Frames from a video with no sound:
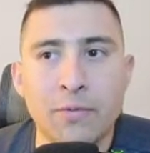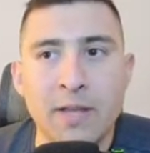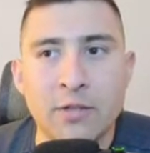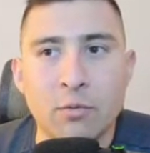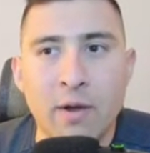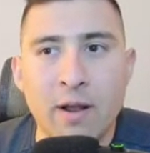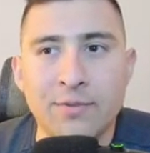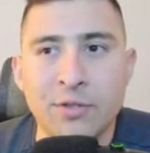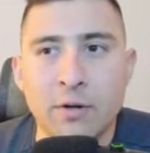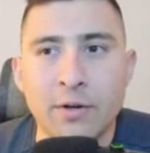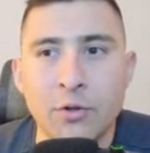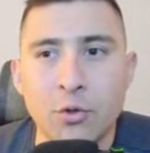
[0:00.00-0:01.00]
That's what I've
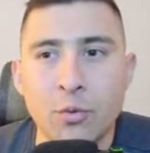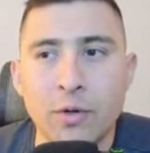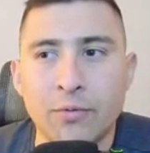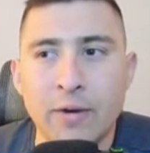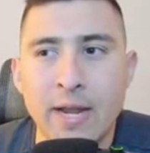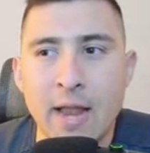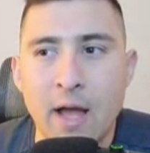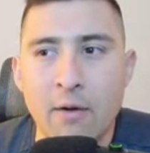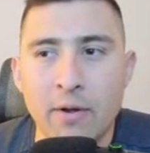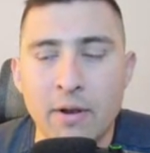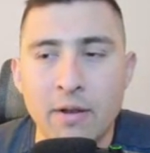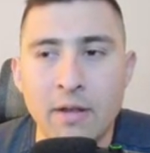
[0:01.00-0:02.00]
started doing right now.
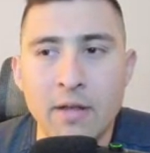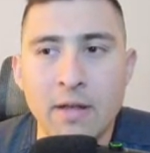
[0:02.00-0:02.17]
And